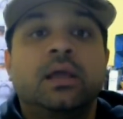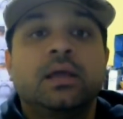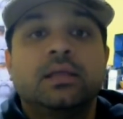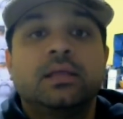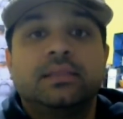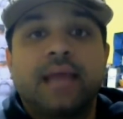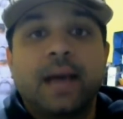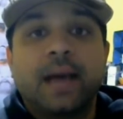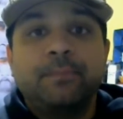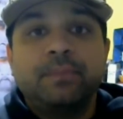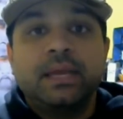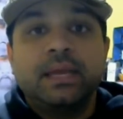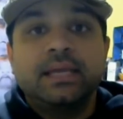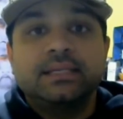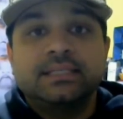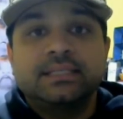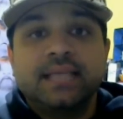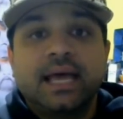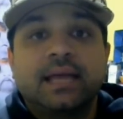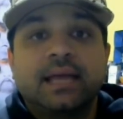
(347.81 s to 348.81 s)
That
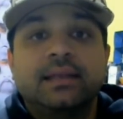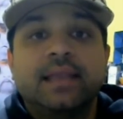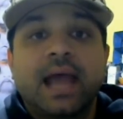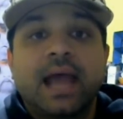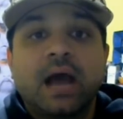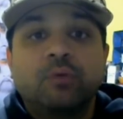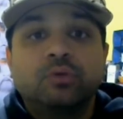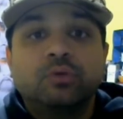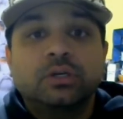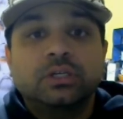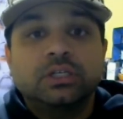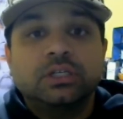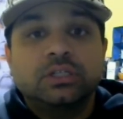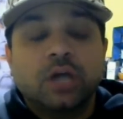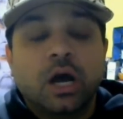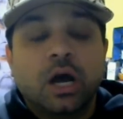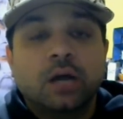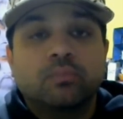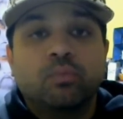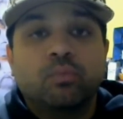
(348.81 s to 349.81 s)
being said, now we're going
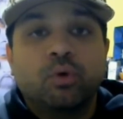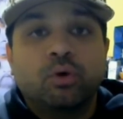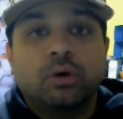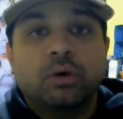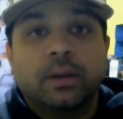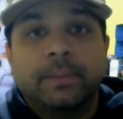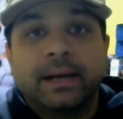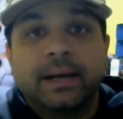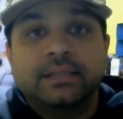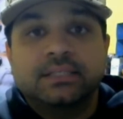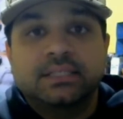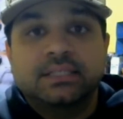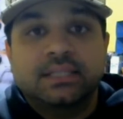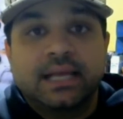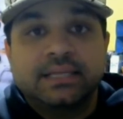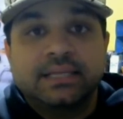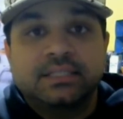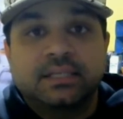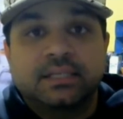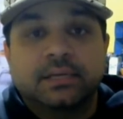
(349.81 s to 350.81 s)
to talk more about
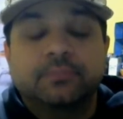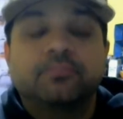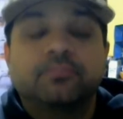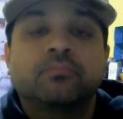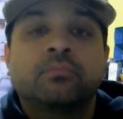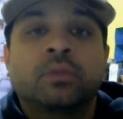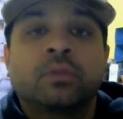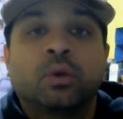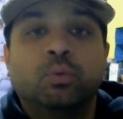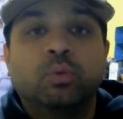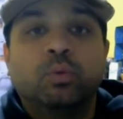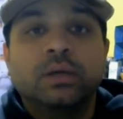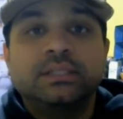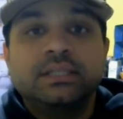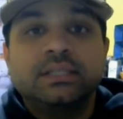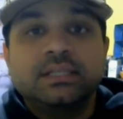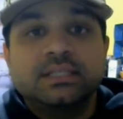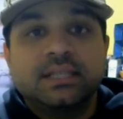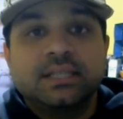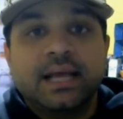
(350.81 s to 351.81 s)
slicing.
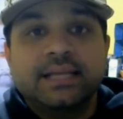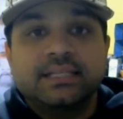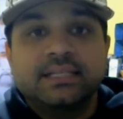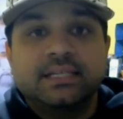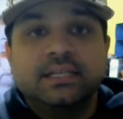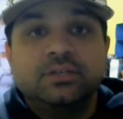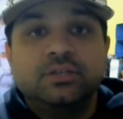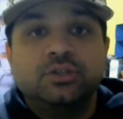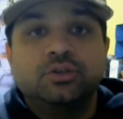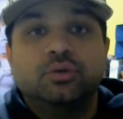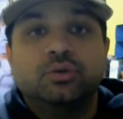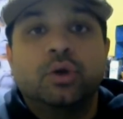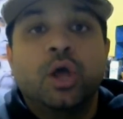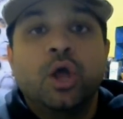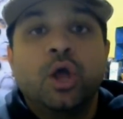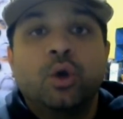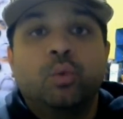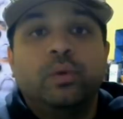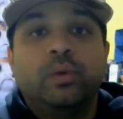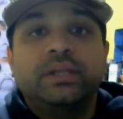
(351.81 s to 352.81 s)
What does slicing do?
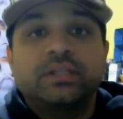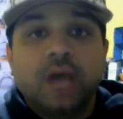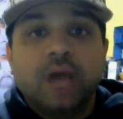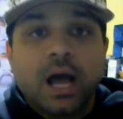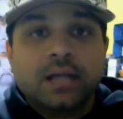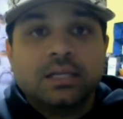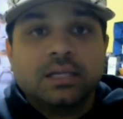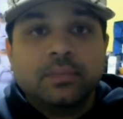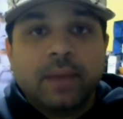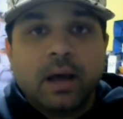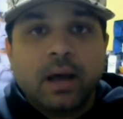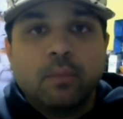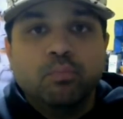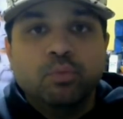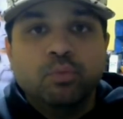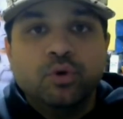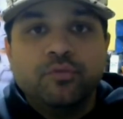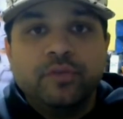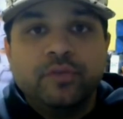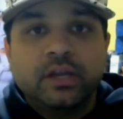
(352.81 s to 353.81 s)
We talked about
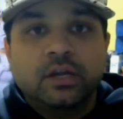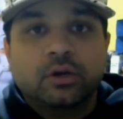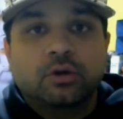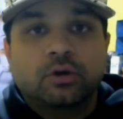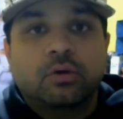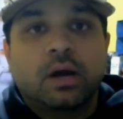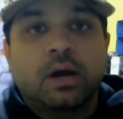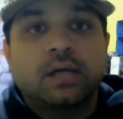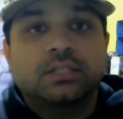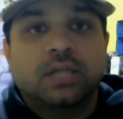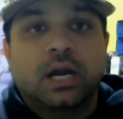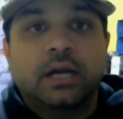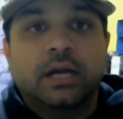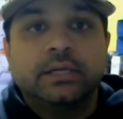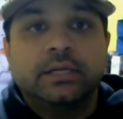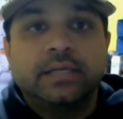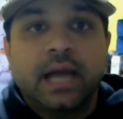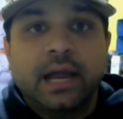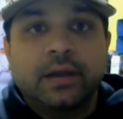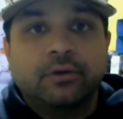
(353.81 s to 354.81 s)
moving across our
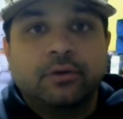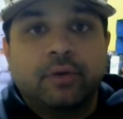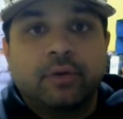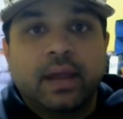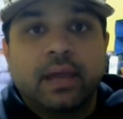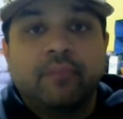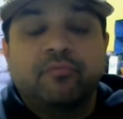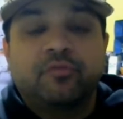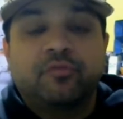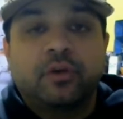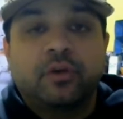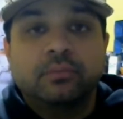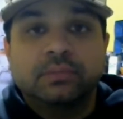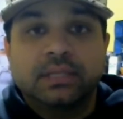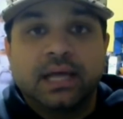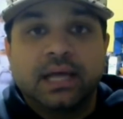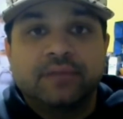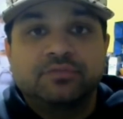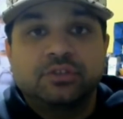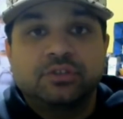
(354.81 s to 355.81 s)
diagram
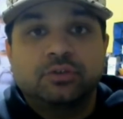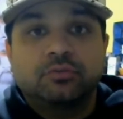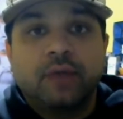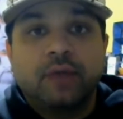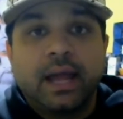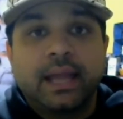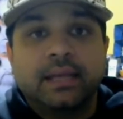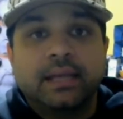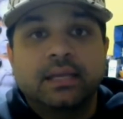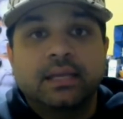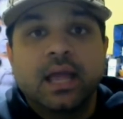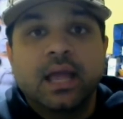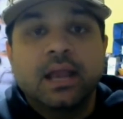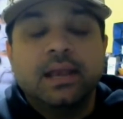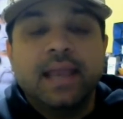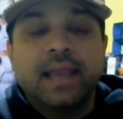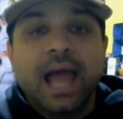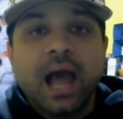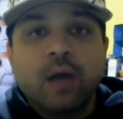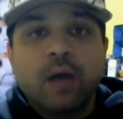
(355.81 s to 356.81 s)
from left to right.
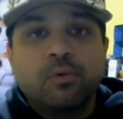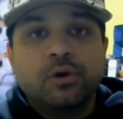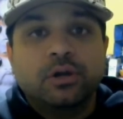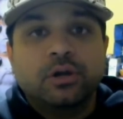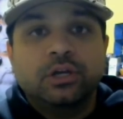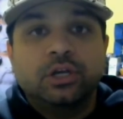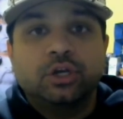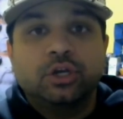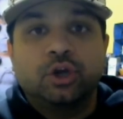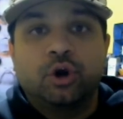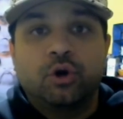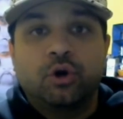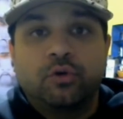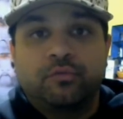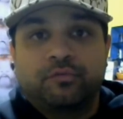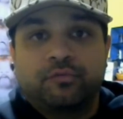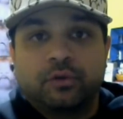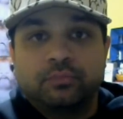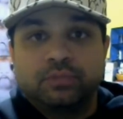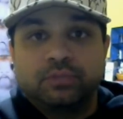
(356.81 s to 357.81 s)
Now we're going to go
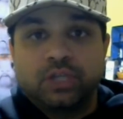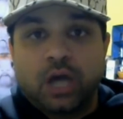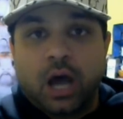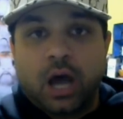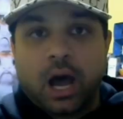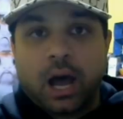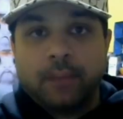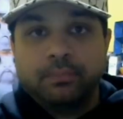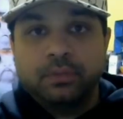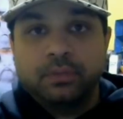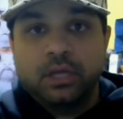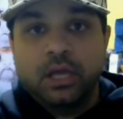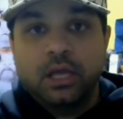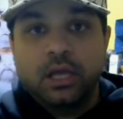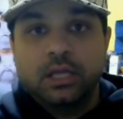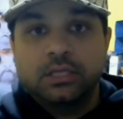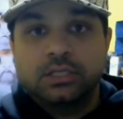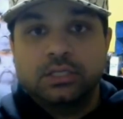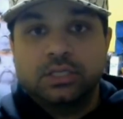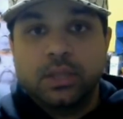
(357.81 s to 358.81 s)
from top
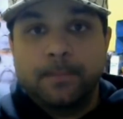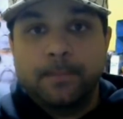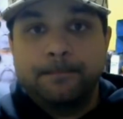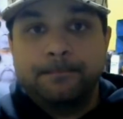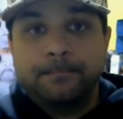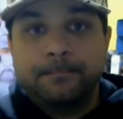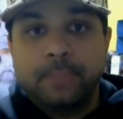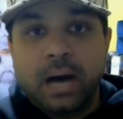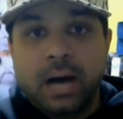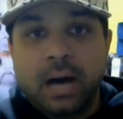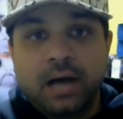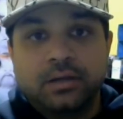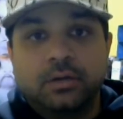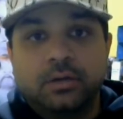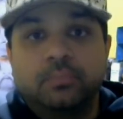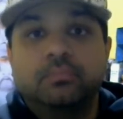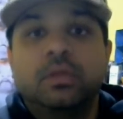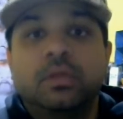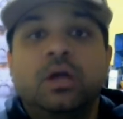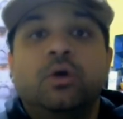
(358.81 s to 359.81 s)
to
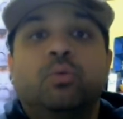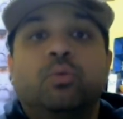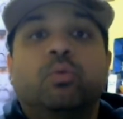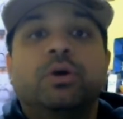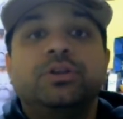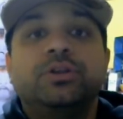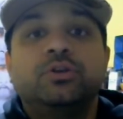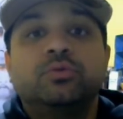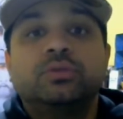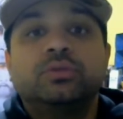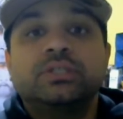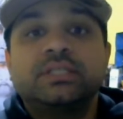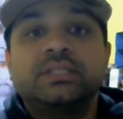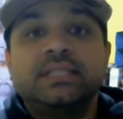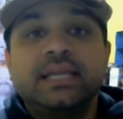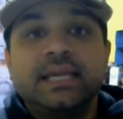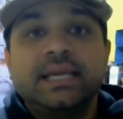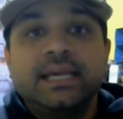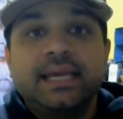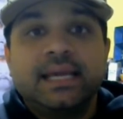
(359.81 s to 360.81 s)
bottom. What you will
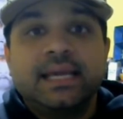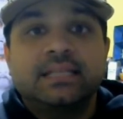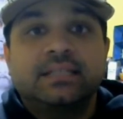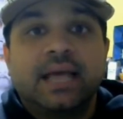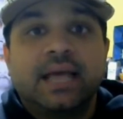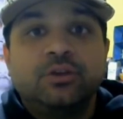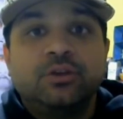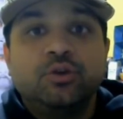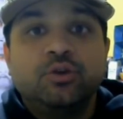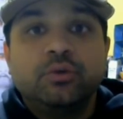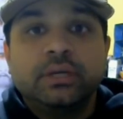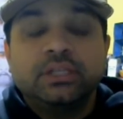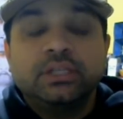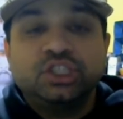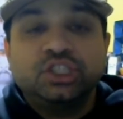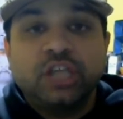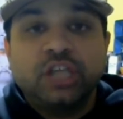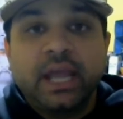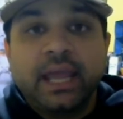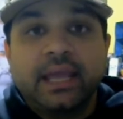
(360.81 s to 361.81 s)
see is that you can
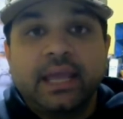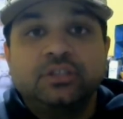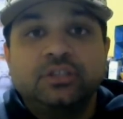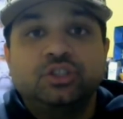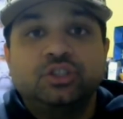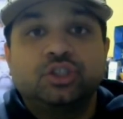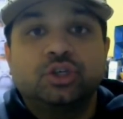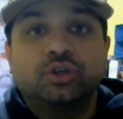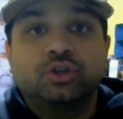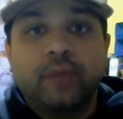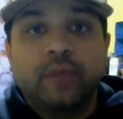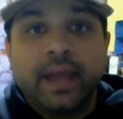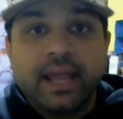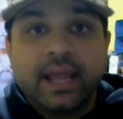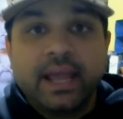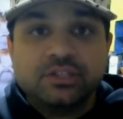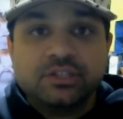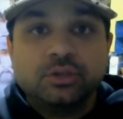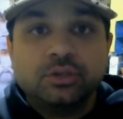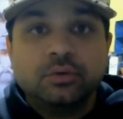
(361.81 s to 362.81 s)
change your
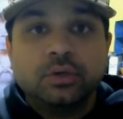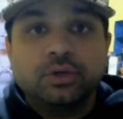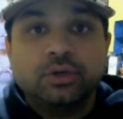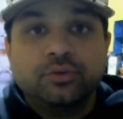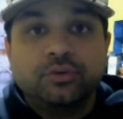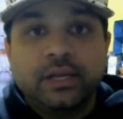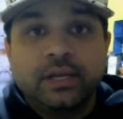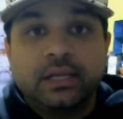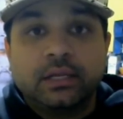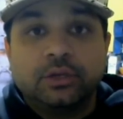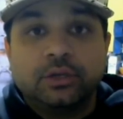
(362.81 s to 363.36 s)
grays to a green,